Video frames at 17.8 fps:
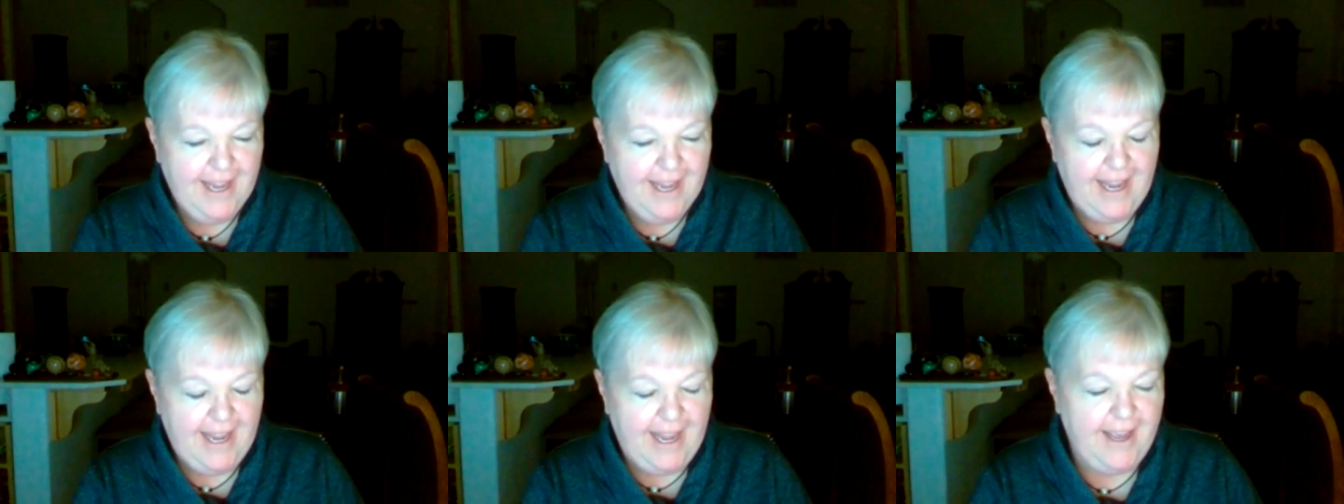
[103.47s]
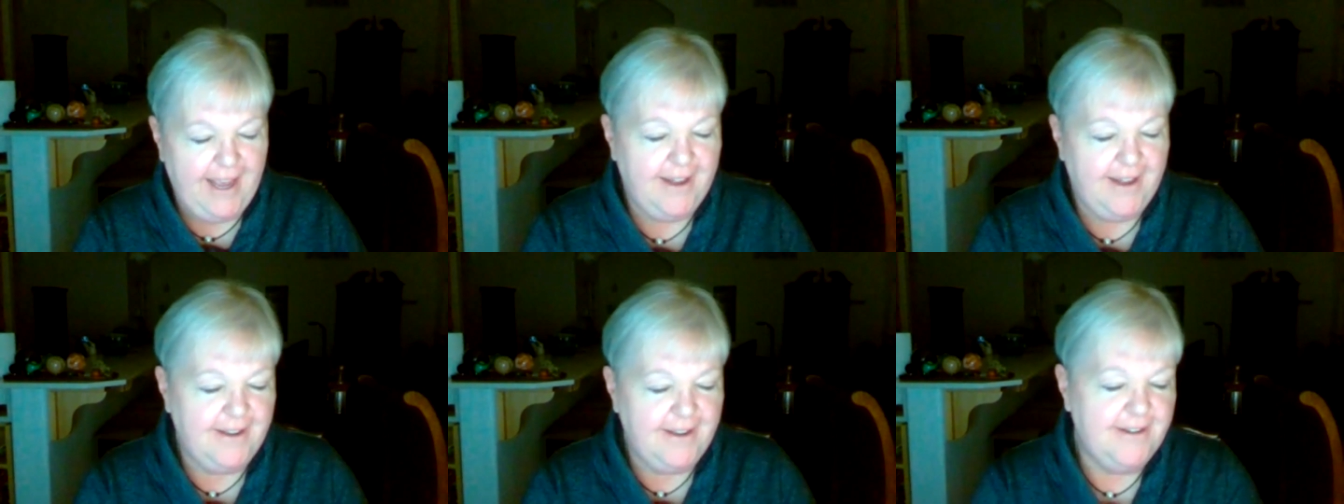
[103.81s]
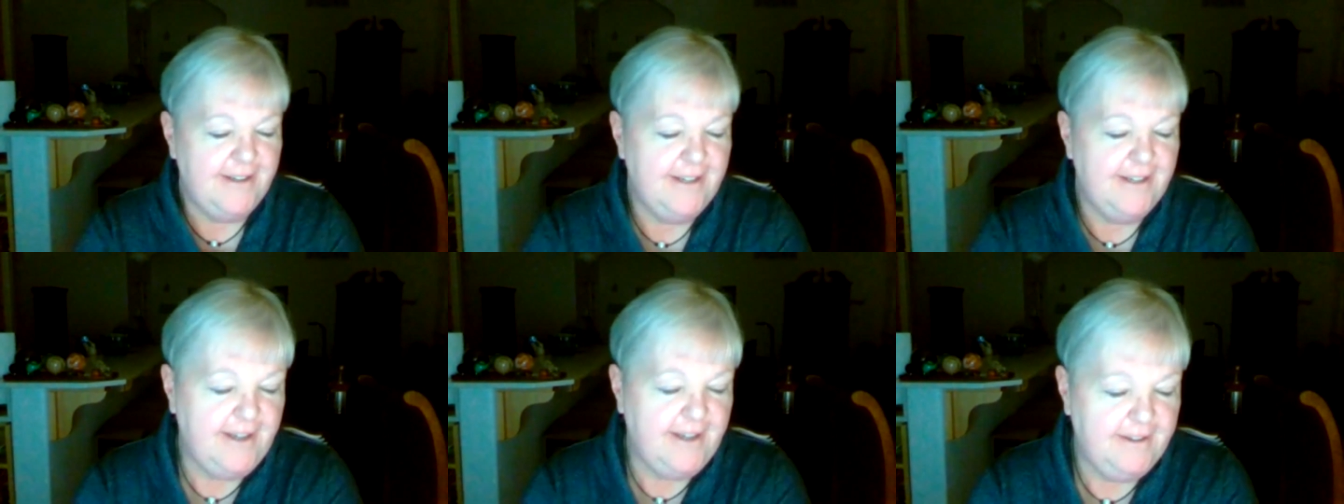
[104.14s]
And
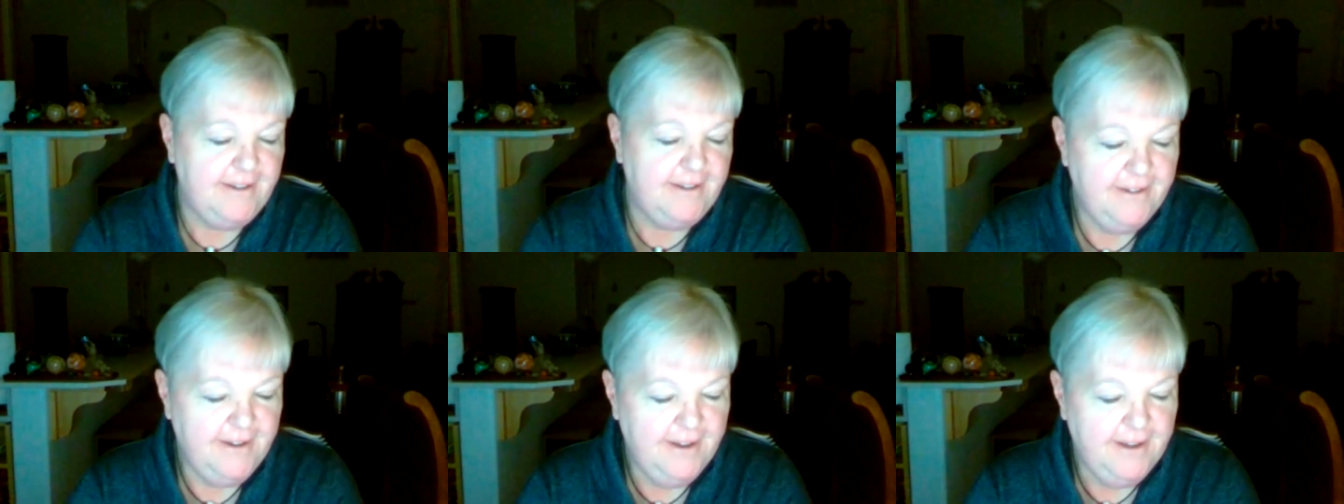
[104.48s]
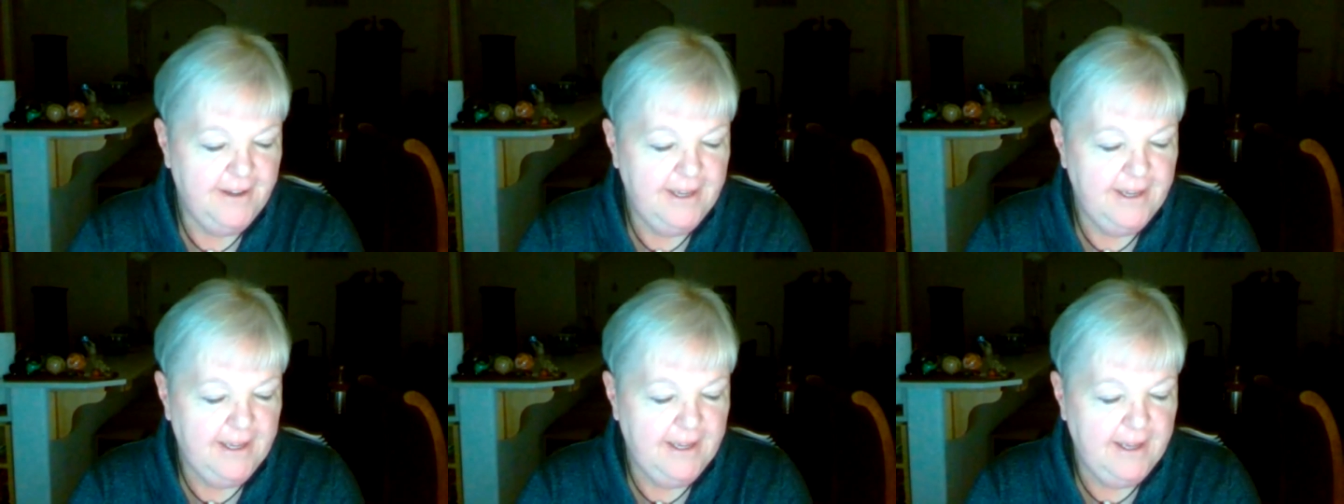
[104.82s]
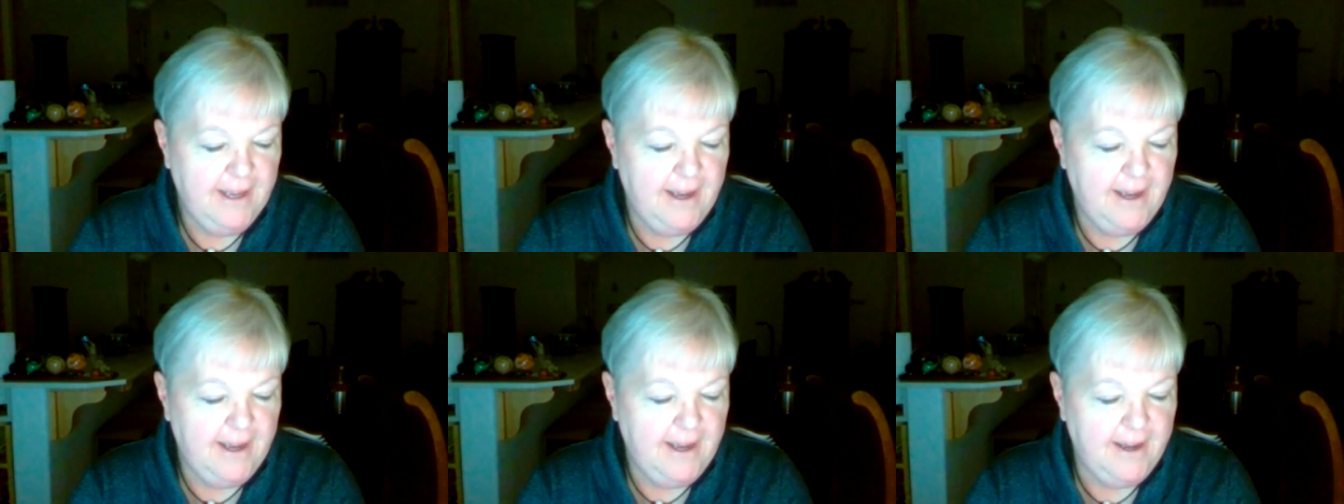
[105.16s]
uh,
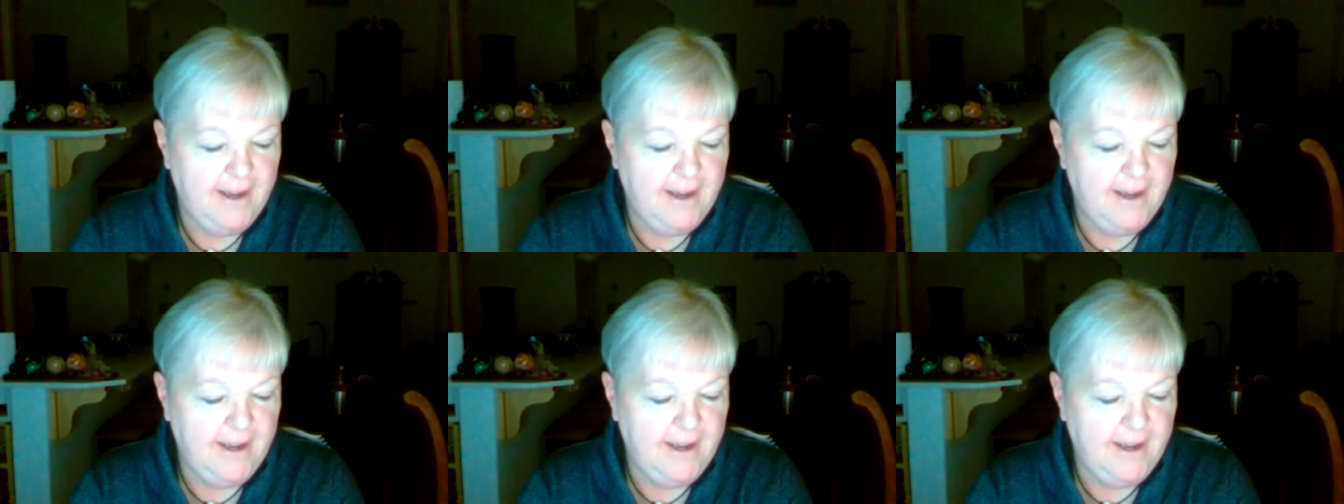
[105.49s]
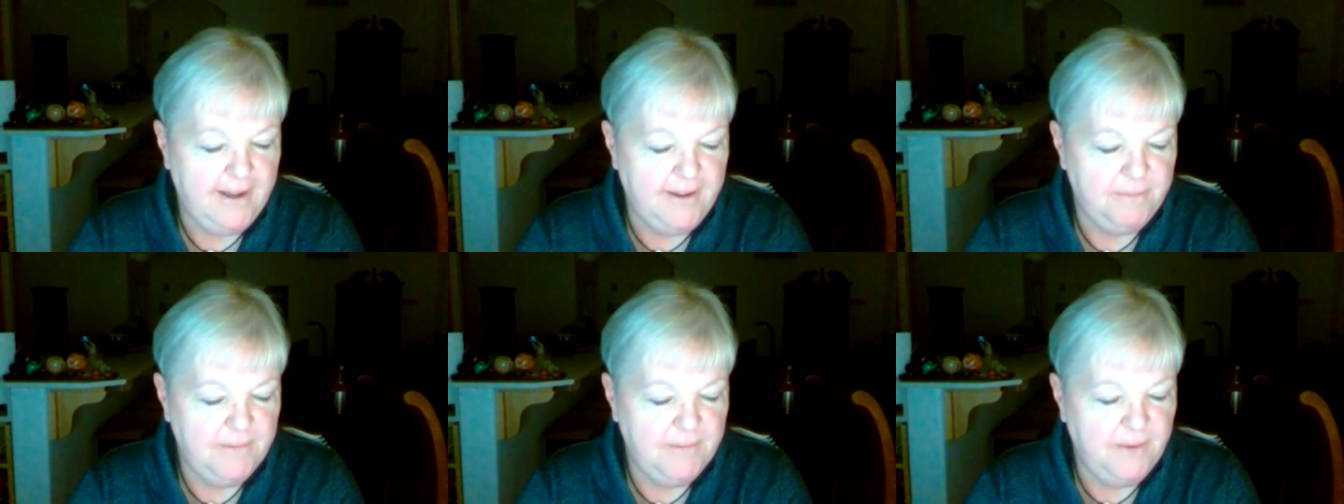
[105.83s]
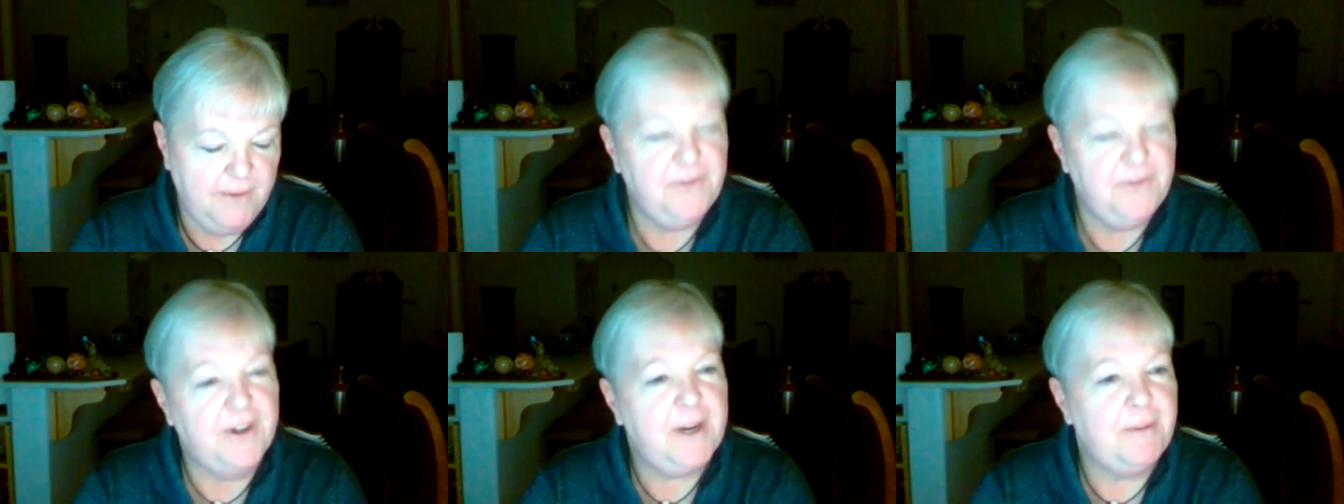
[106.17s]
um, I was
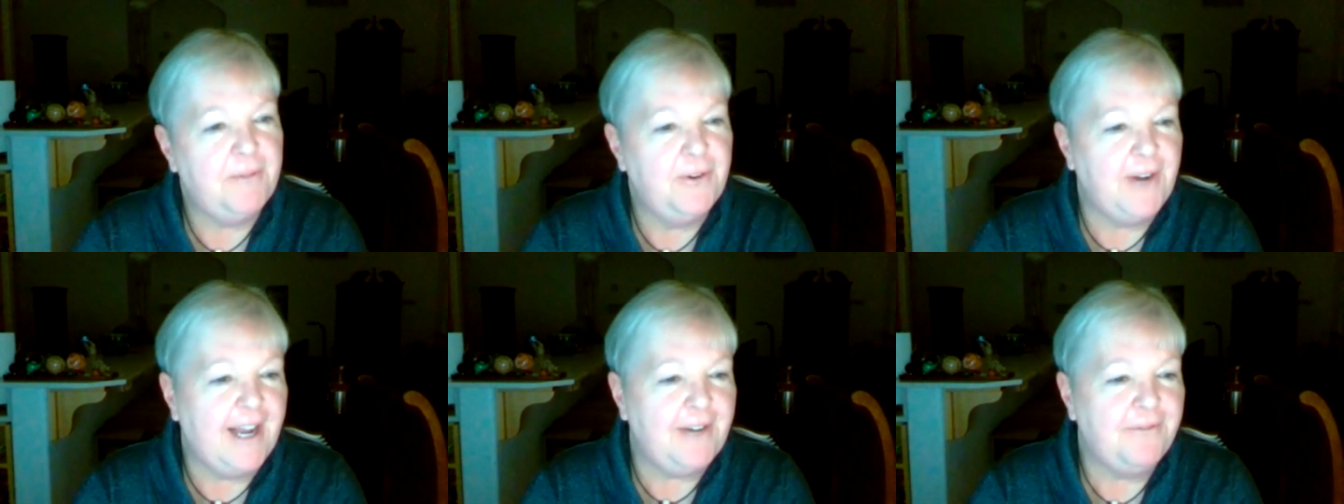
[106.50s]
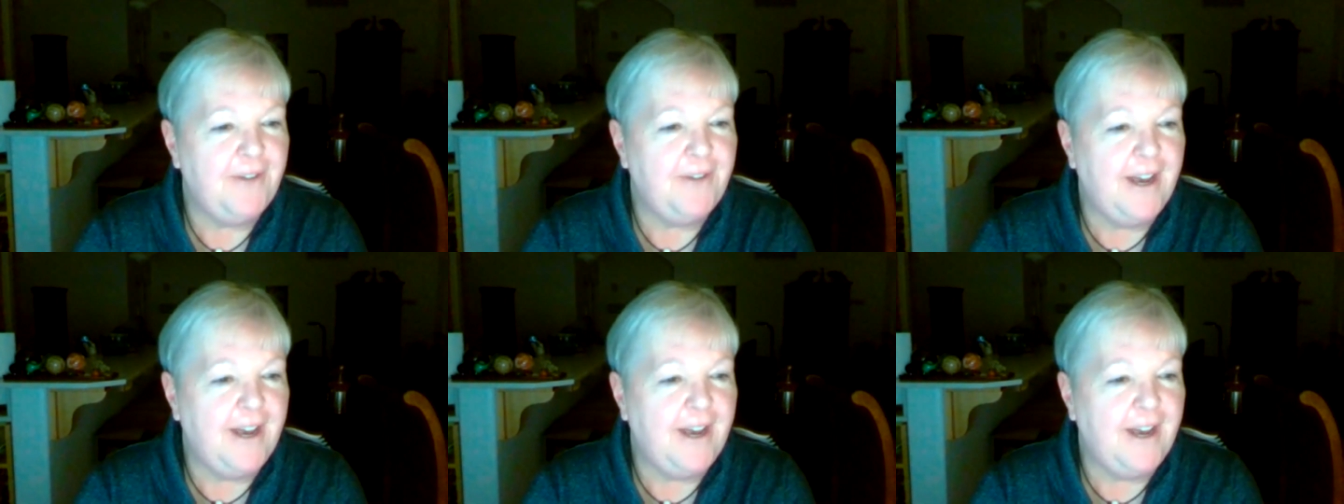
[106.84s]
very gratified. I